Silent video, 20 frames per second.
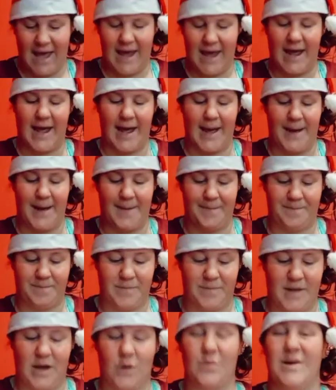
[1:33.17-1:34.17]

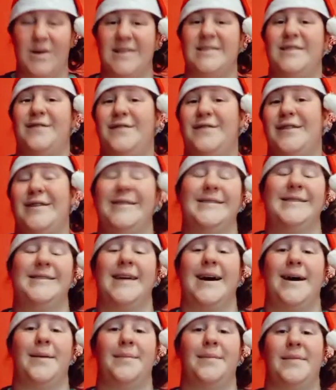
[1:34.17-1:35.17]
it was the first
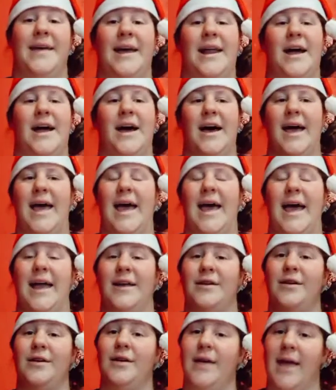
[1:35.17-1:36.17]
time that I
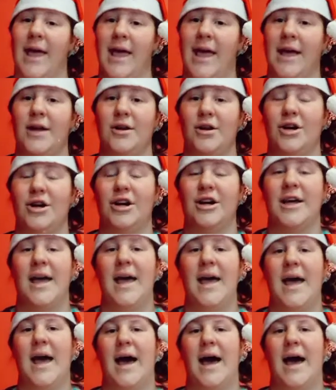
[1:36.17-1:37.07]
had eggnog.